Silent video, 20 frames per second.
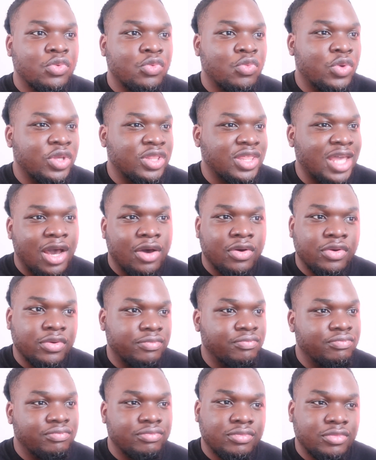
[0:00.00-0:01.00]

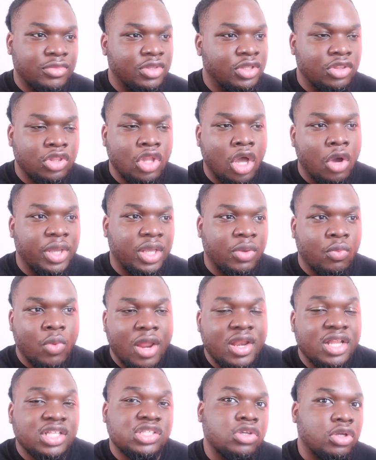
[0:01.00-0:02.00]
without knowing
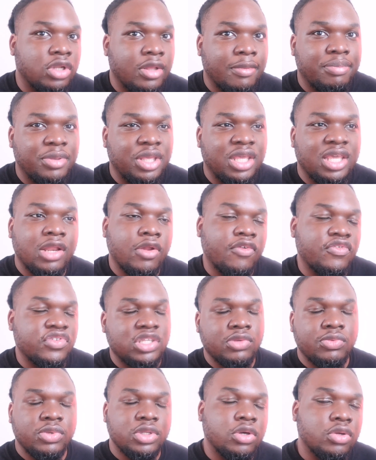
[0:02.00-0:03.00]
when it's going to be. And
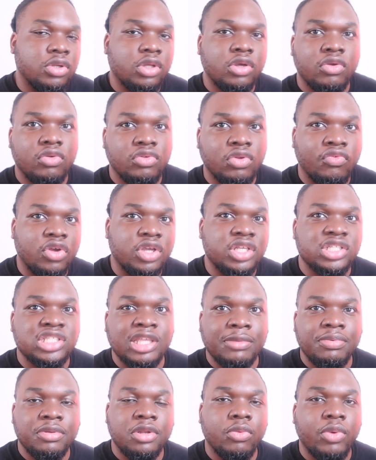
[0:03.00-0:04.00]
obviously we know the Rock is
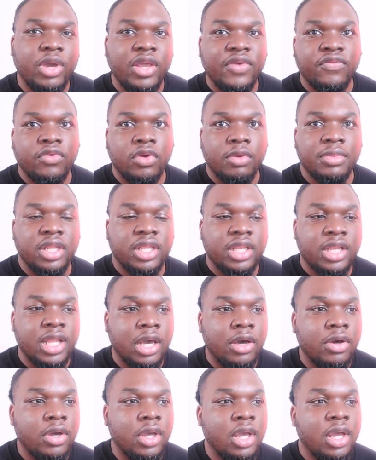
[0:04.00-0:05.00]
stepping away for a minute
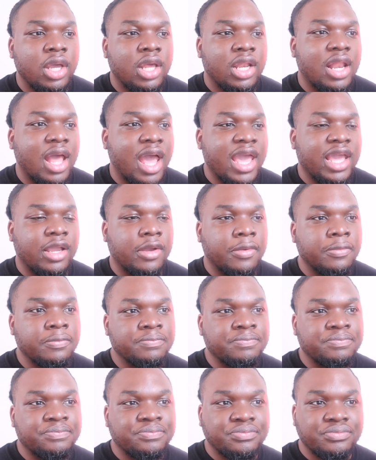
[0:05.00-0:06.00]
now. Like,
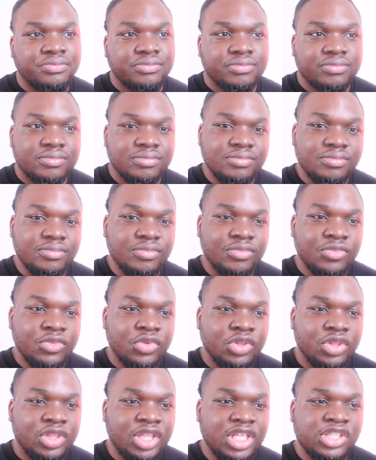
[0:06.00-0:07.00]

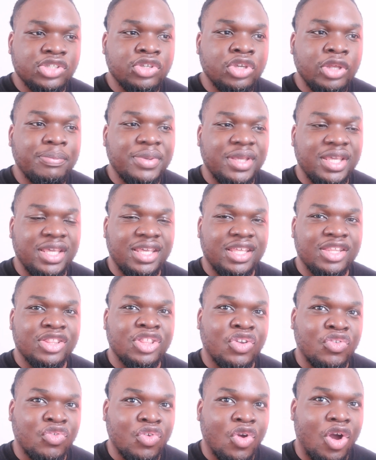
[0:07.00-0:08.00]
this could be
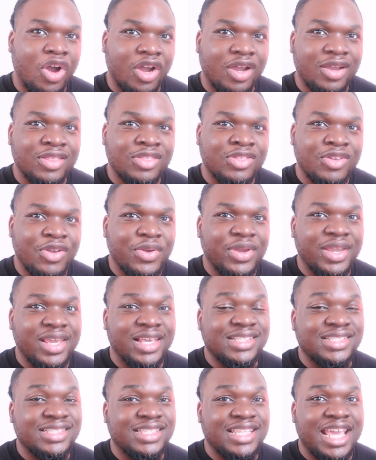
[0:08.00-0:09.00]
The Rock throwing
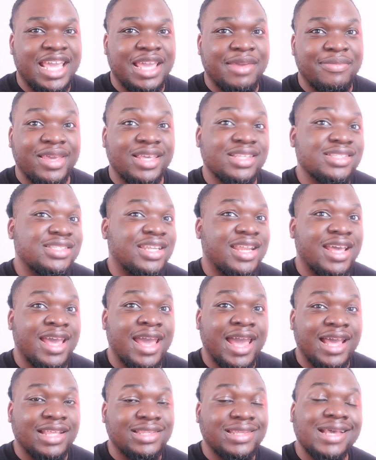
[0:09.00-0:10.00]
his name into the
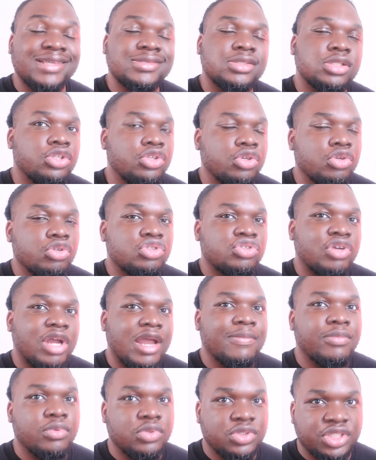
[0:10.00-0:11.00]
hat as the new
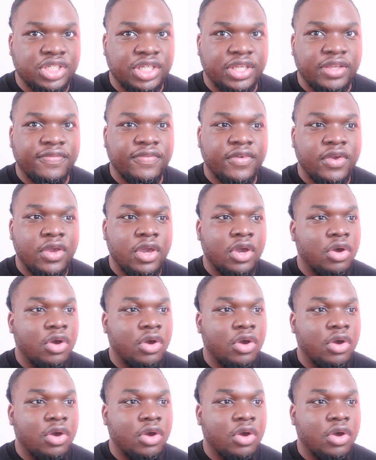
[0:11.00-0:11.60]
tribal chief,